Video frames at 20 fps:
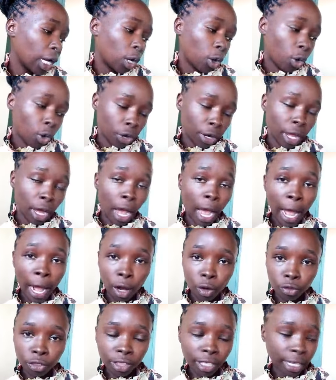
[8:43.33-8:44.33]
on
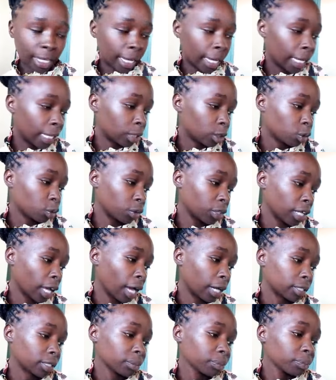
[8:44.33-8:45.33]
how they had to
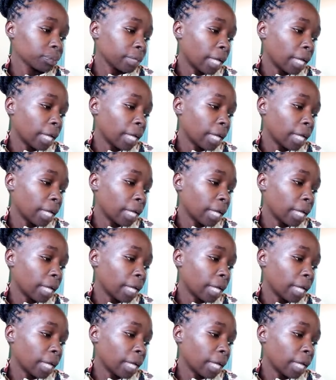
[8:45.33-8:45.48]
react.